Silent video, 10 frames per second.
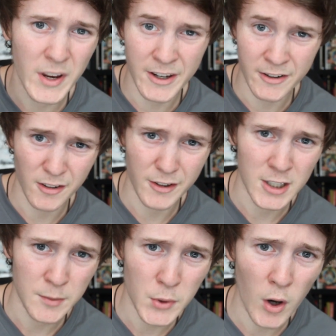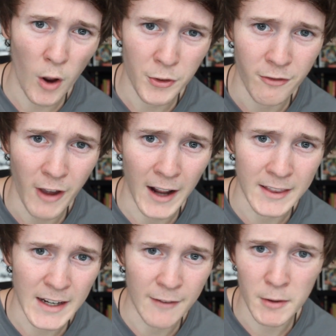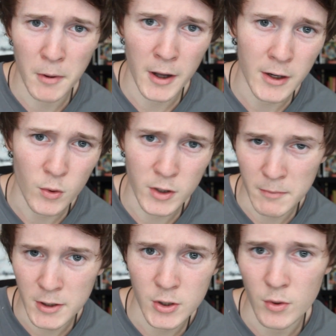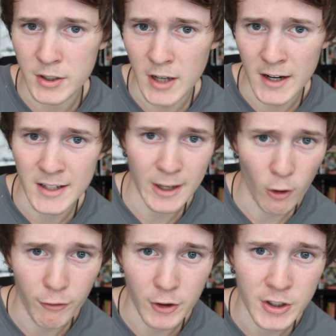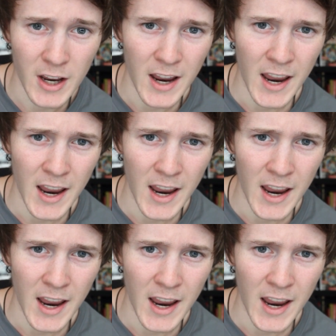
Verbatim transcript: ignorantly spew out the fact that everybody who commits suicide is selfish